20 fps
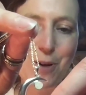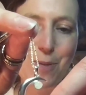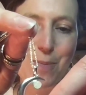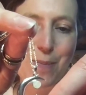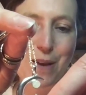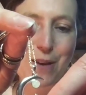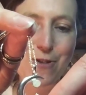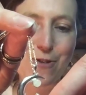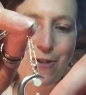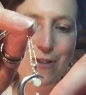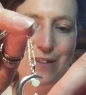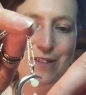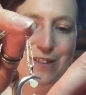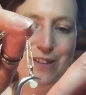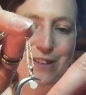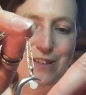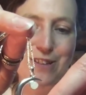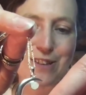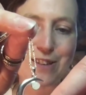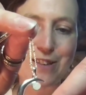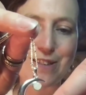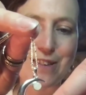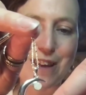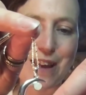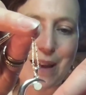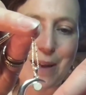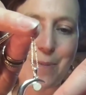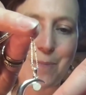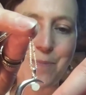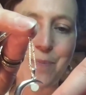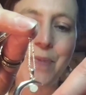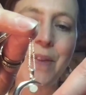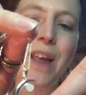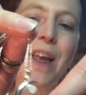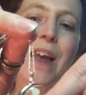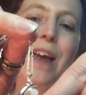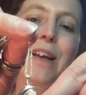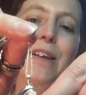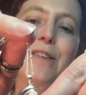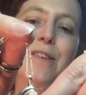be interested to see.
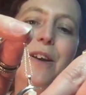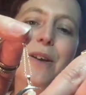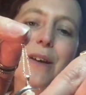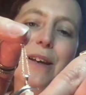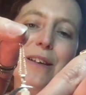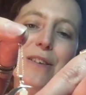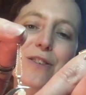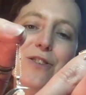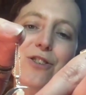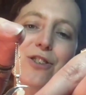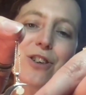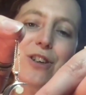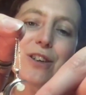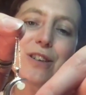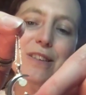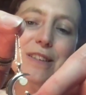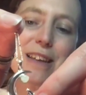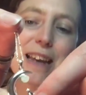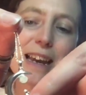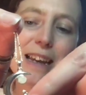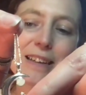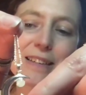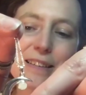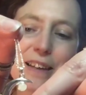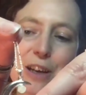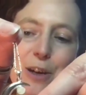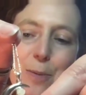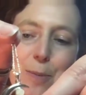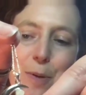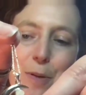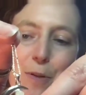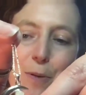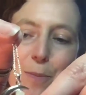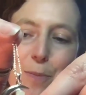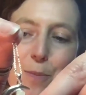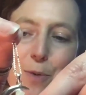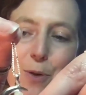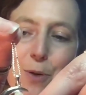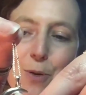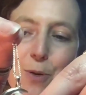So he's just gazing up at the
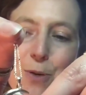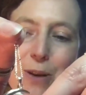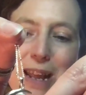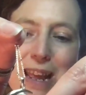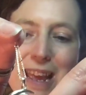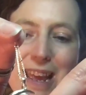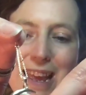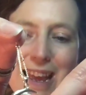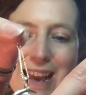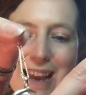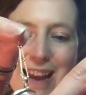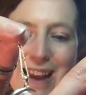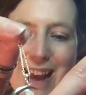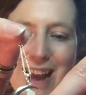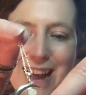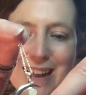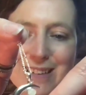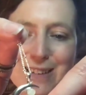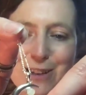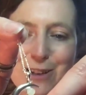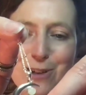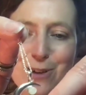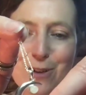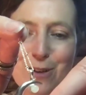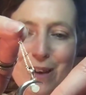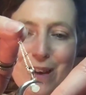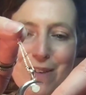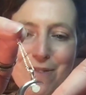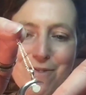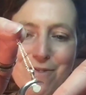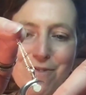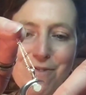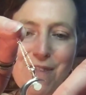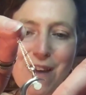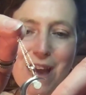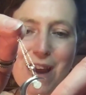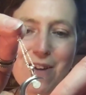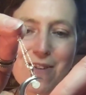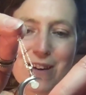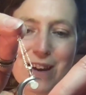moon here and looking
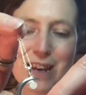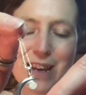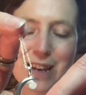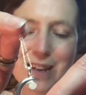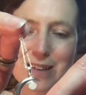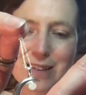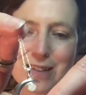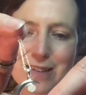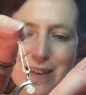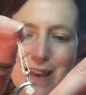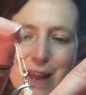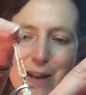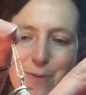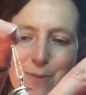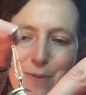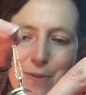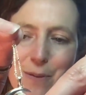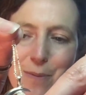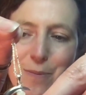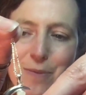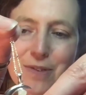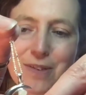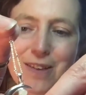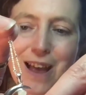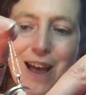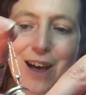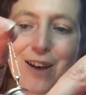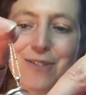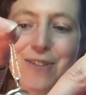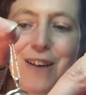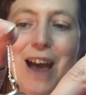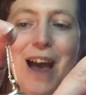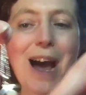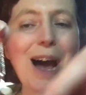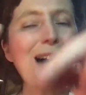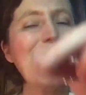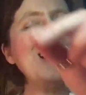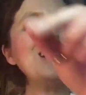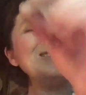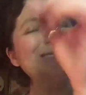very content with himself.
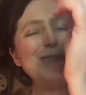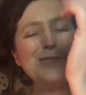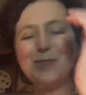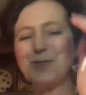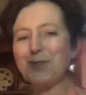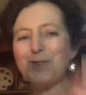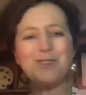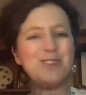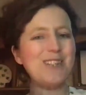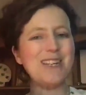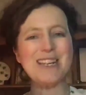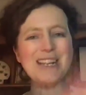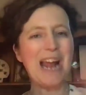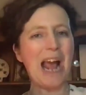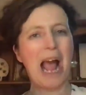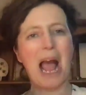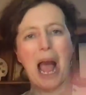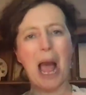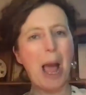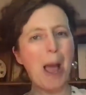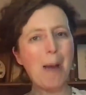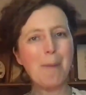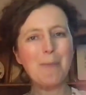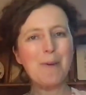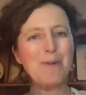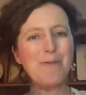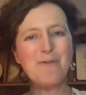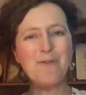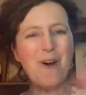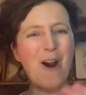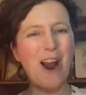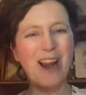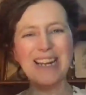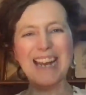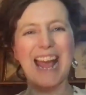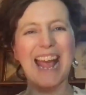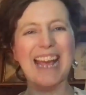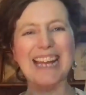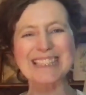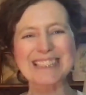Hi to Georgina, happy
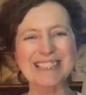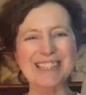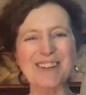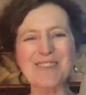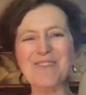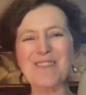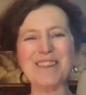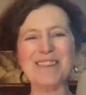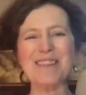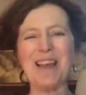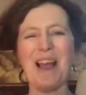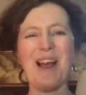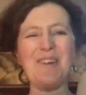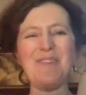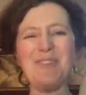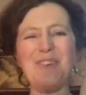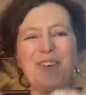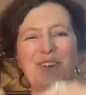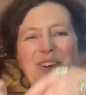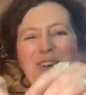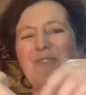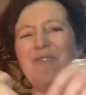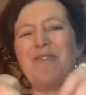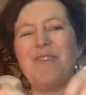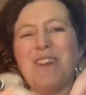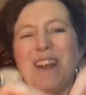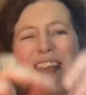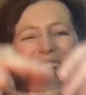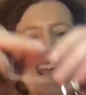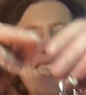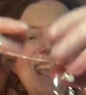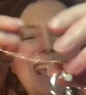Fridays, lovely to have your company.